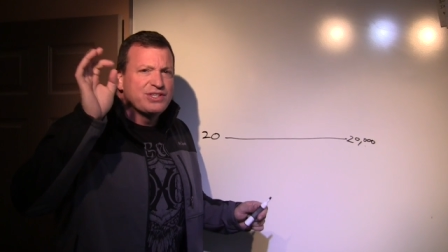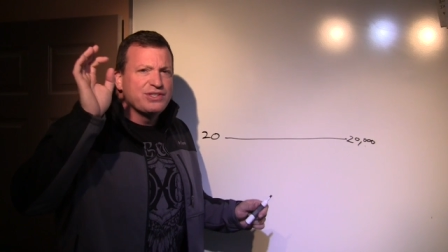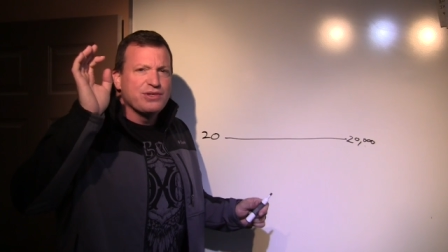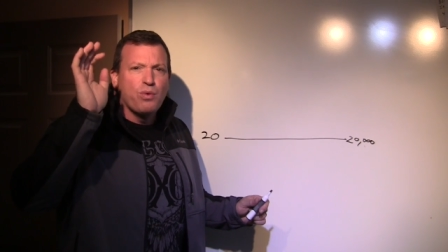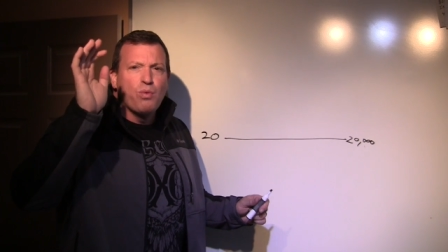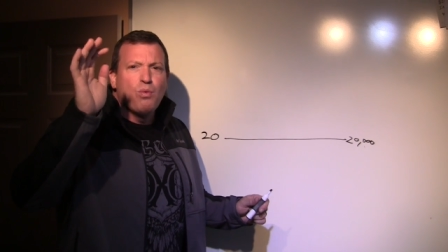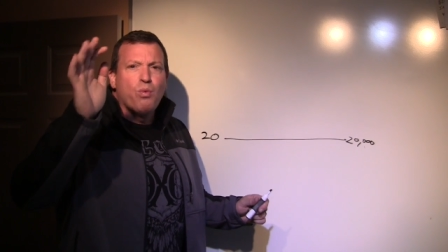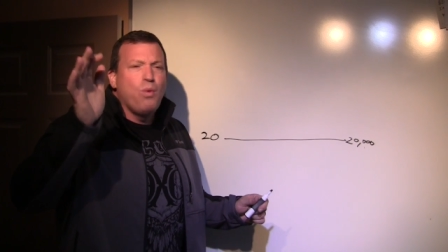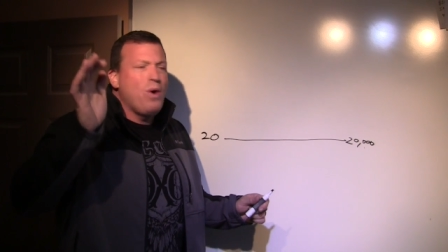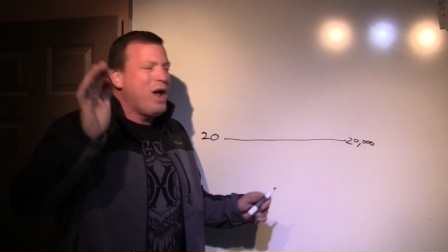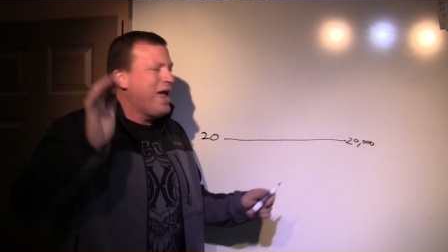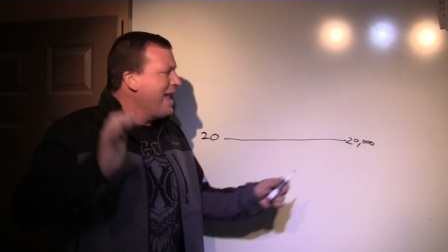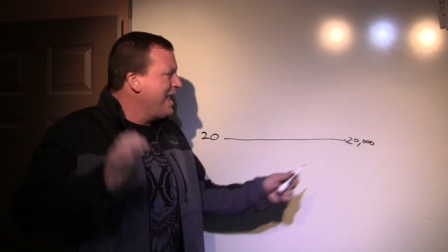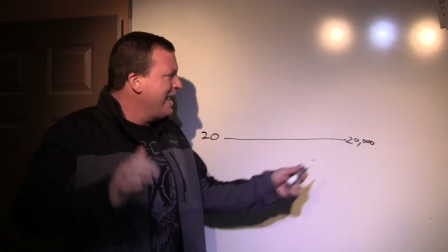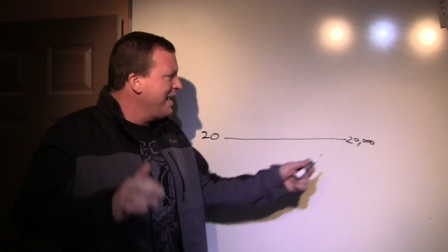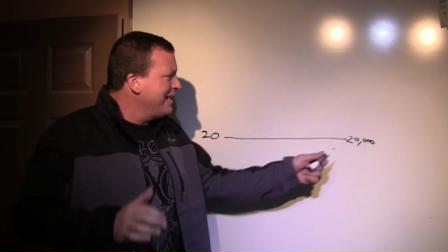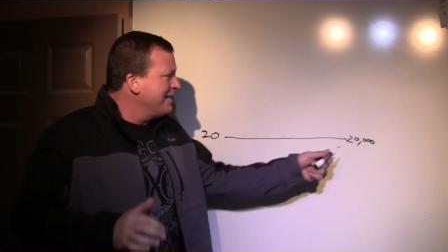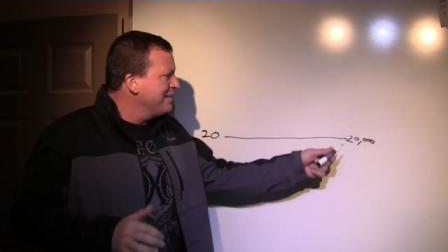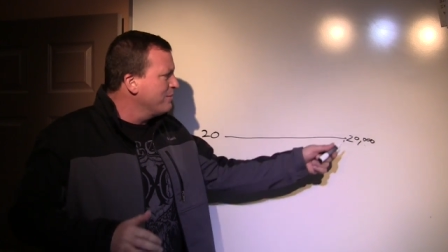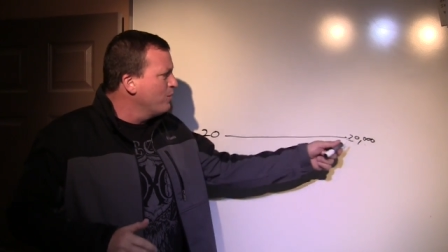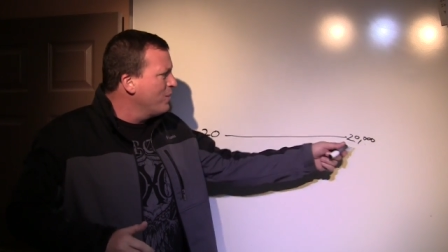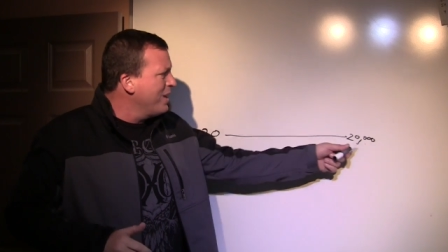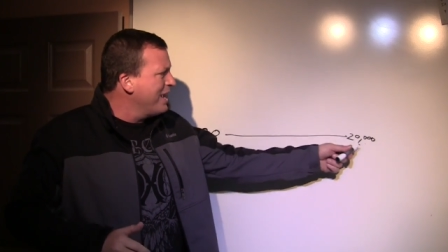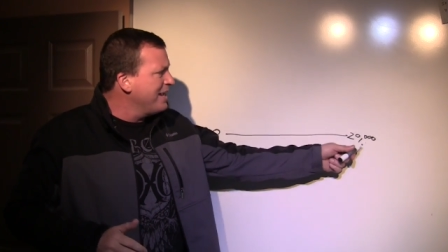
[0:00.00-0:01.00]
the
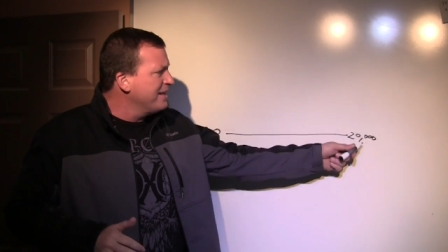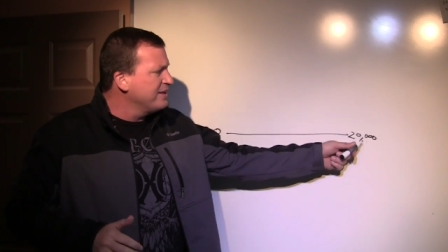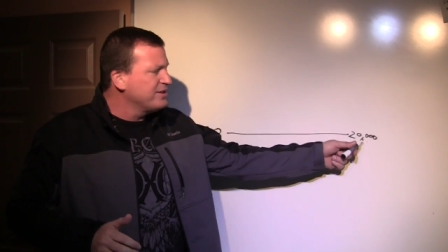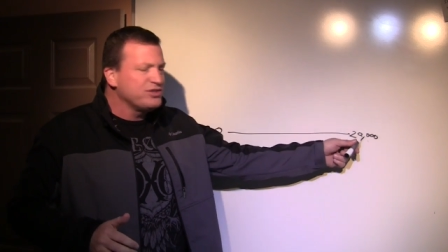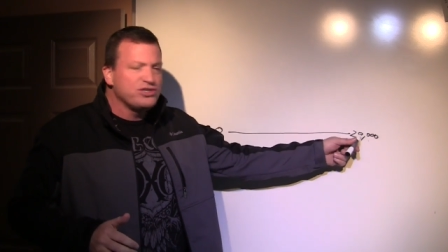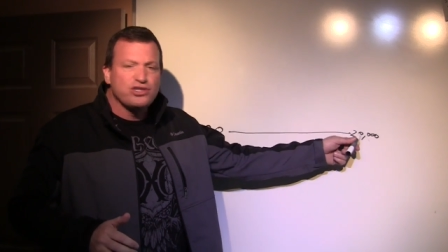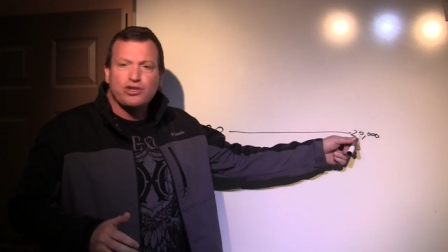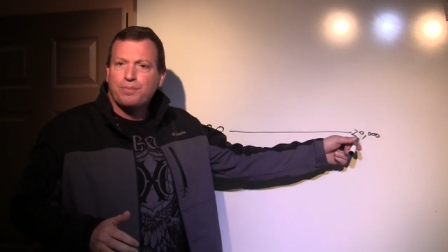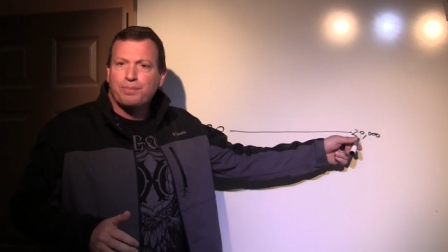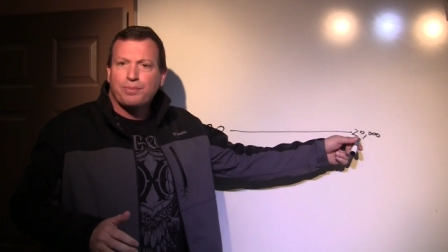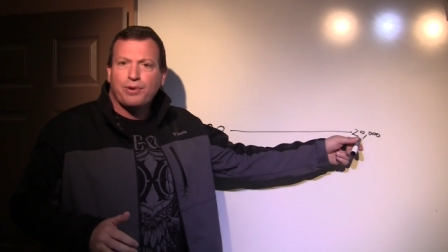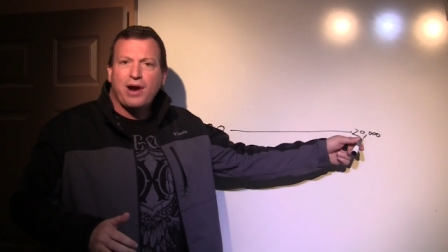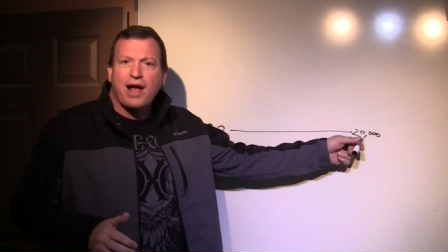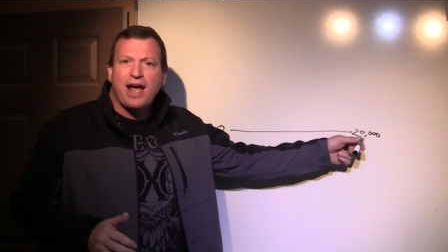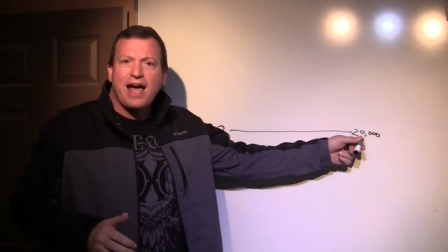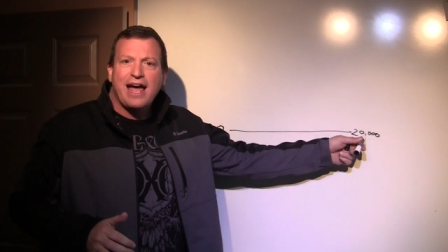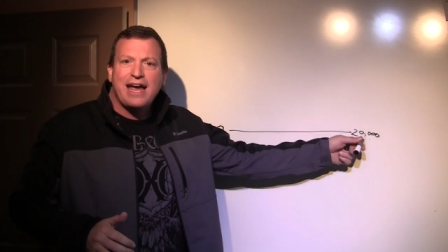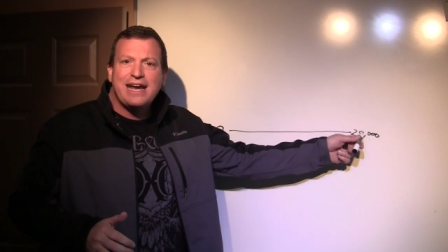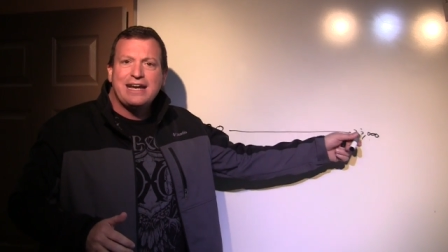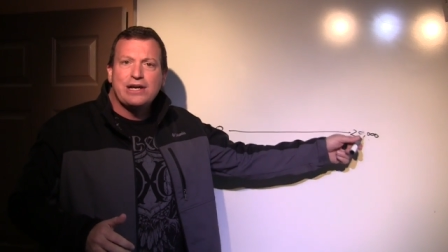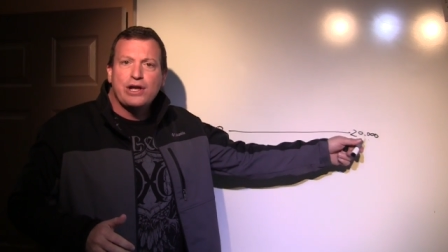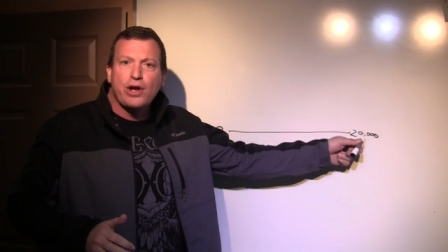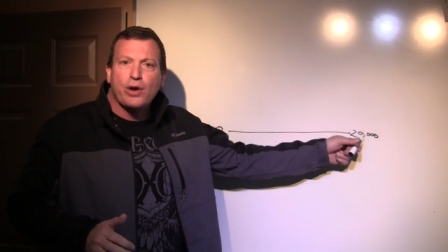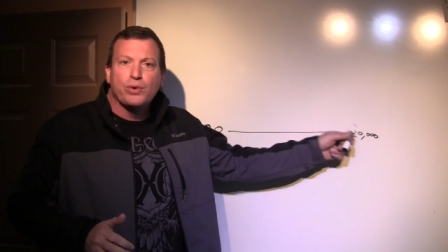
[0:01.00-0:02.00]
way, way super
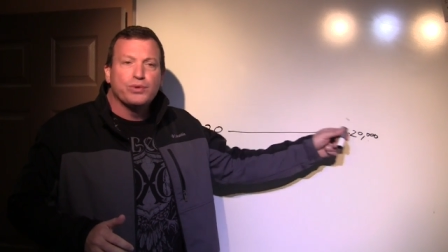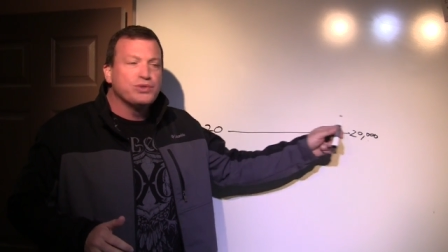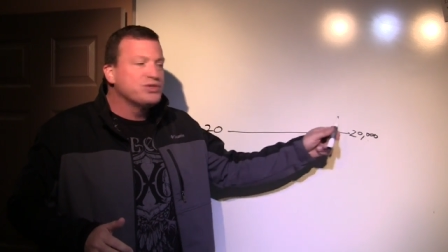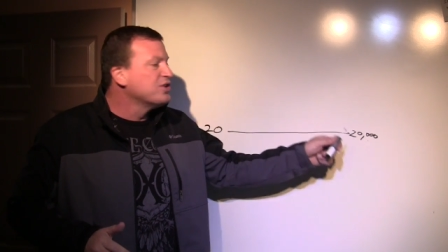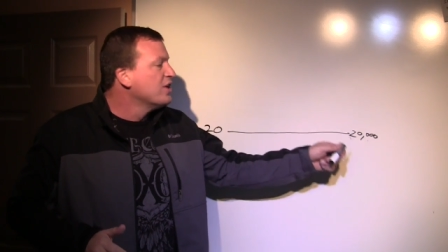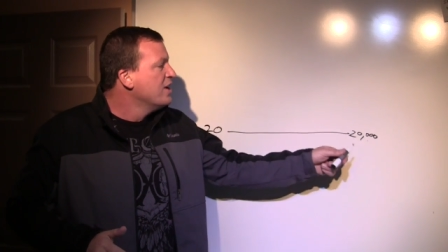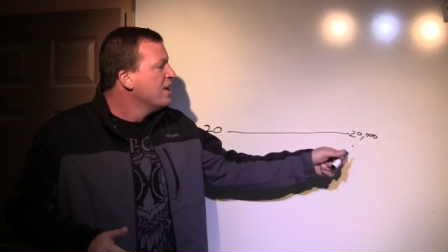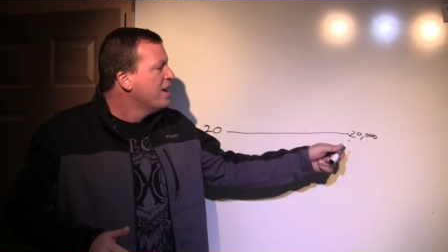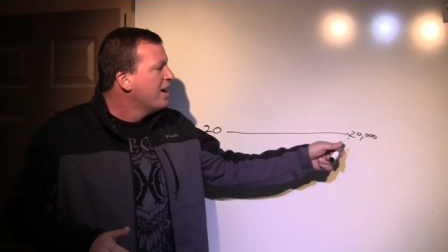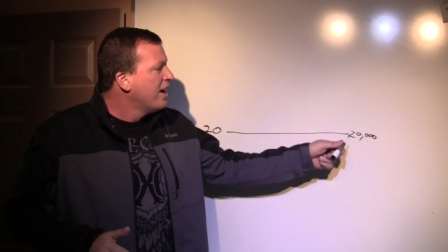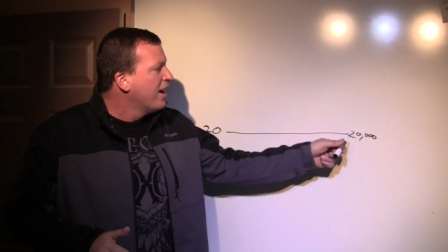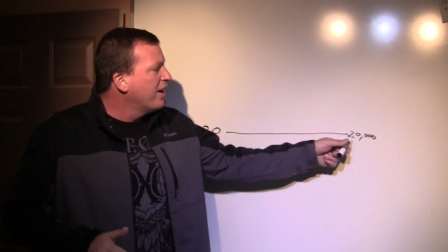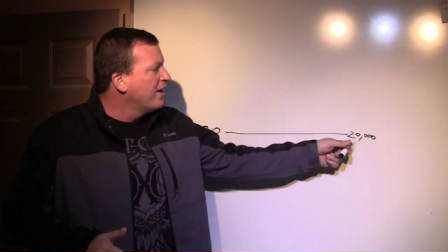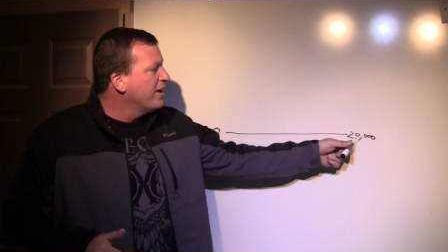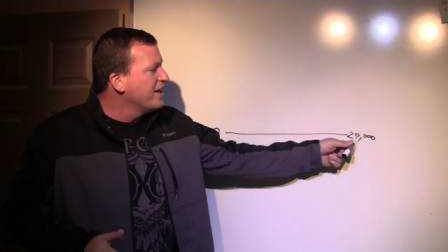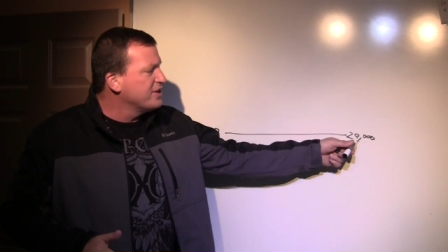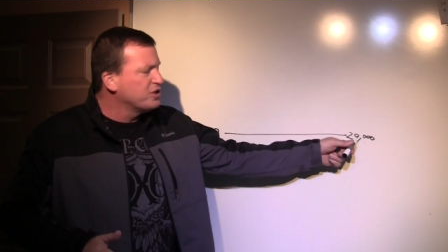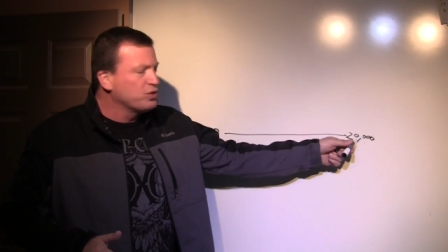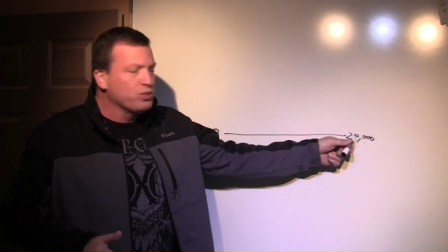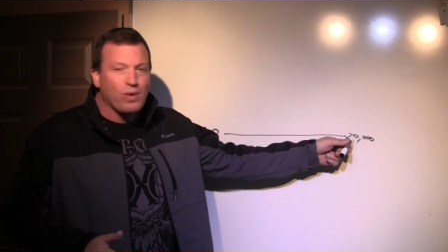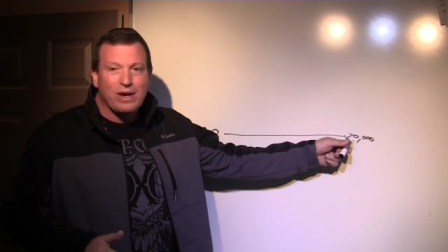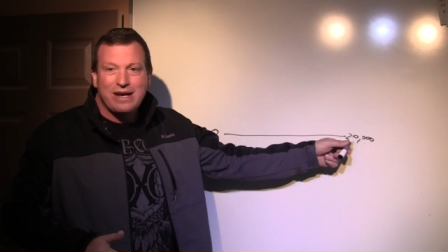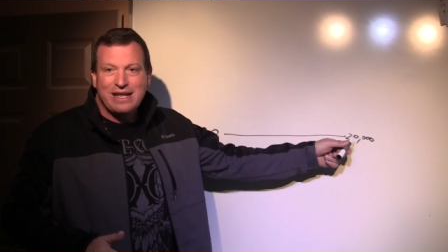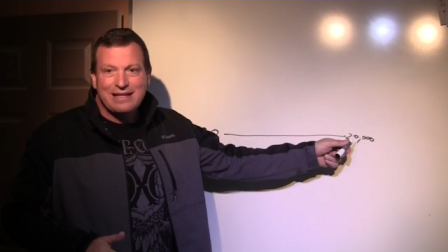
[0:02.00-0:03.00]
high notes are at
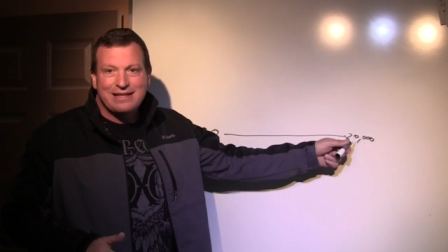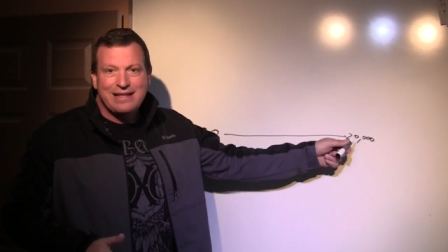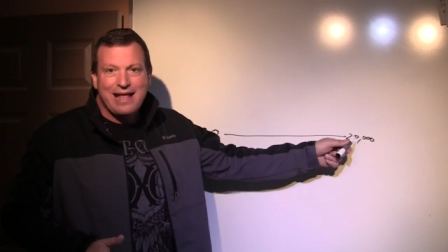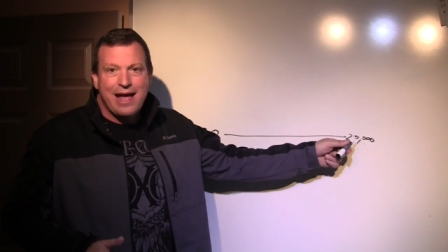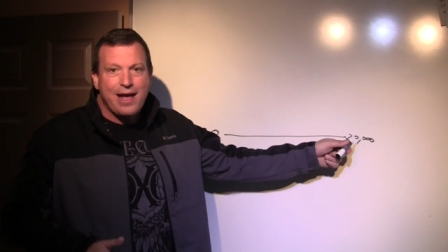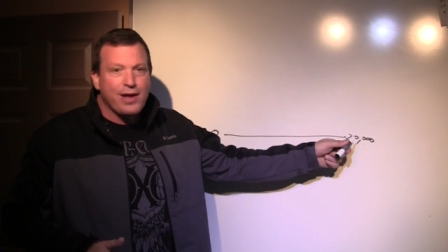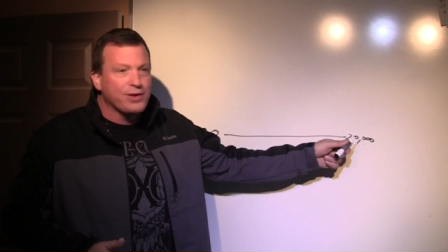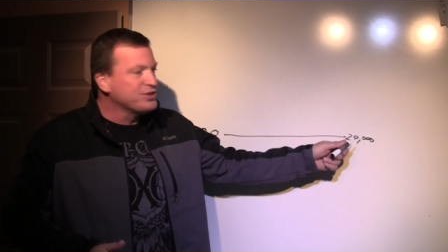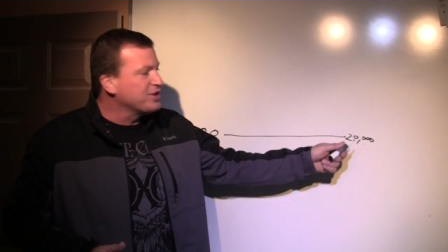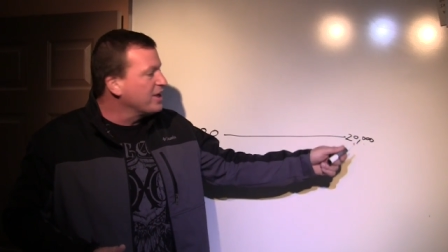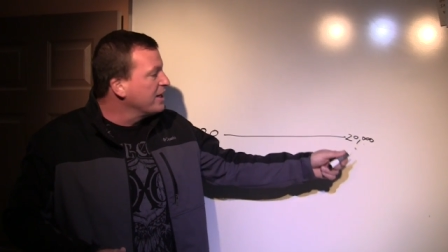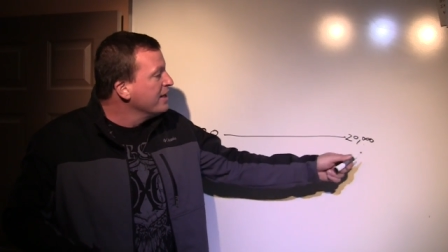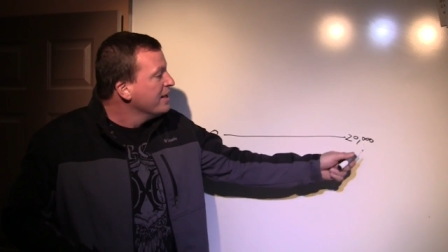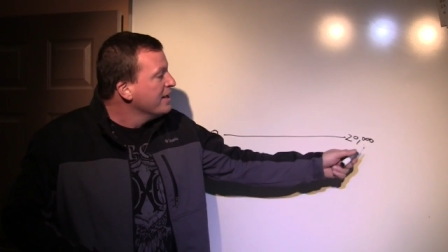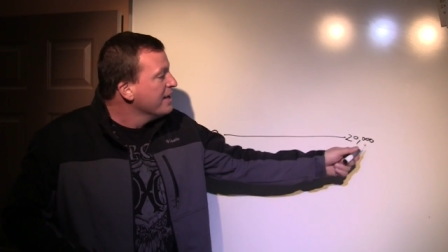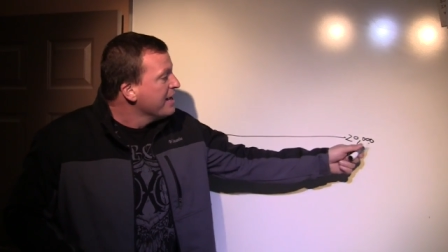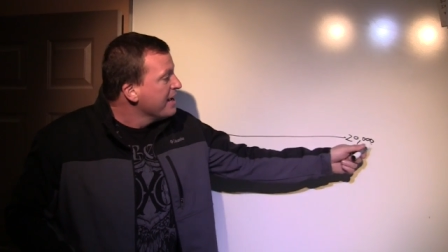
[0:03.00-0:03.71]
20,000.